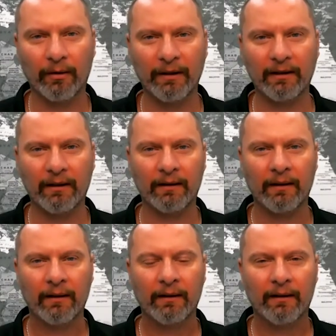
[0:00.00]
I mean, that
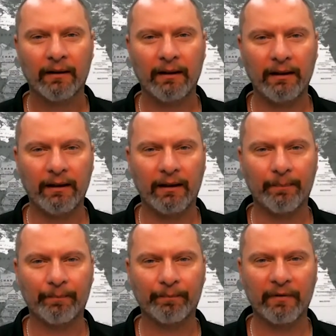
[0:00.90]

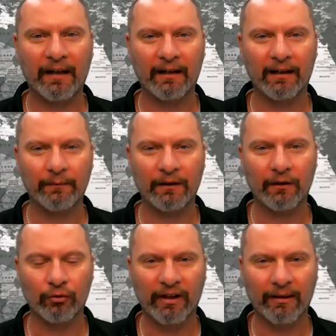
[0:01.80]

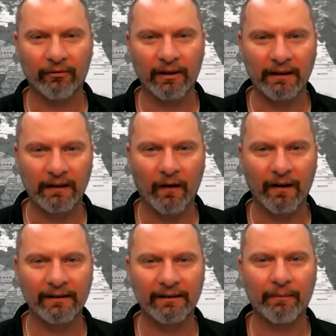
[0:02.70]
elliptical shape really
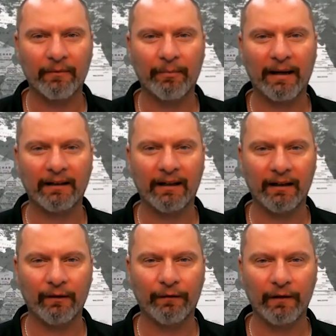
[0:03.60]
tightens up the
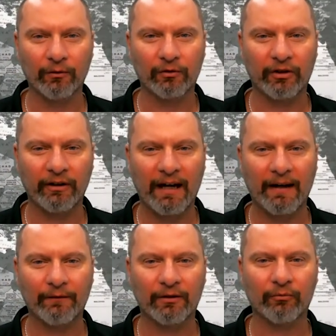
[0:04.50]
magnetic field, so you
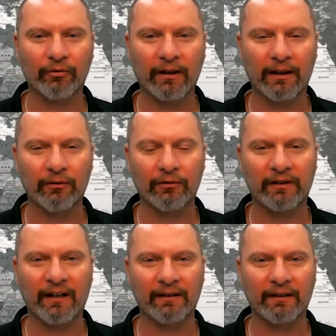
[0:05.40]
have some really good
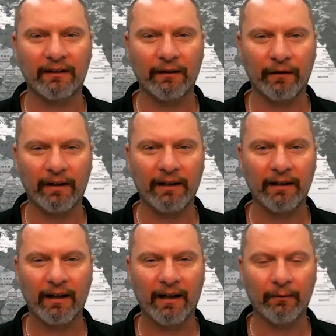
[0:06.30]

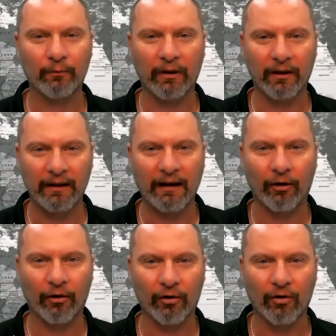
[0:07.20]
sensitivity. And with a
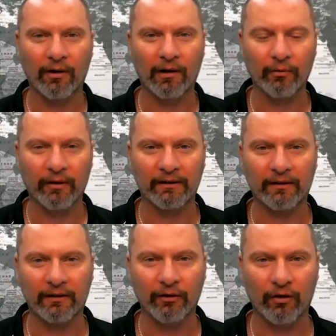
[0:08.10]
narrow coil,
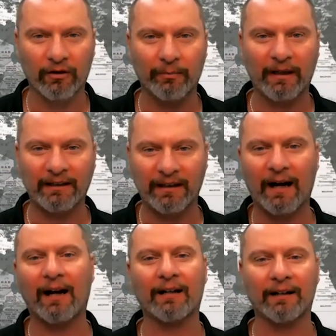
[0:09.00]
there's not as many
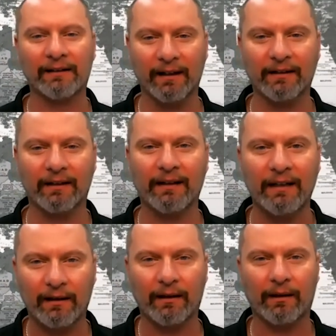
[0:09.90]
targets
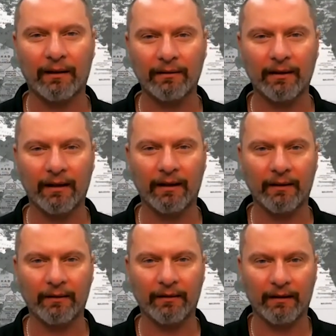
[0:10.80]
underneath
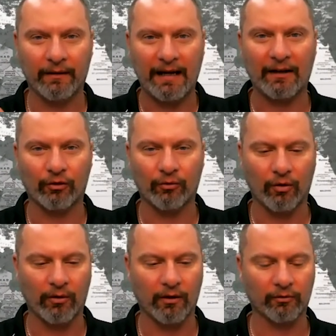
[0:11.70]
the actual
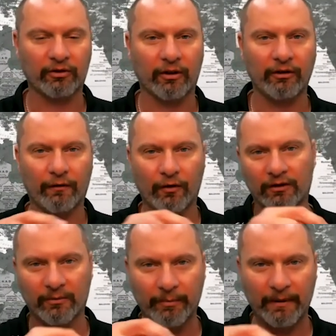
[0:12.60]
coil, so you've got
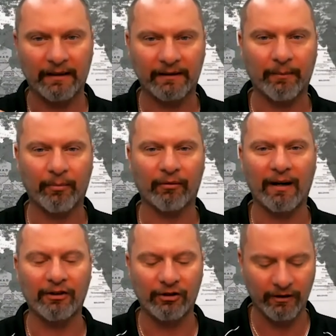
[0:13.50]
some better
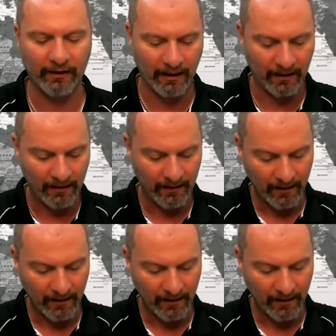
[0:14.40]
separation there.